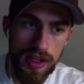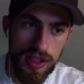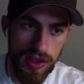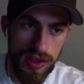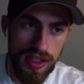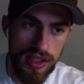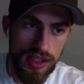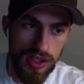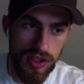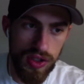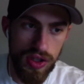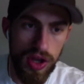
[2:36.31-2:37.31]
So this
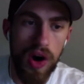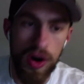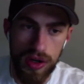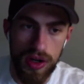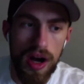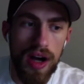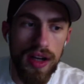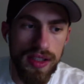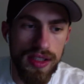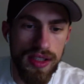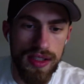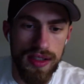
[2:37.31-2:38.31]
is the hard
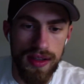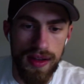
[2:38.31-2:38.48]
costs.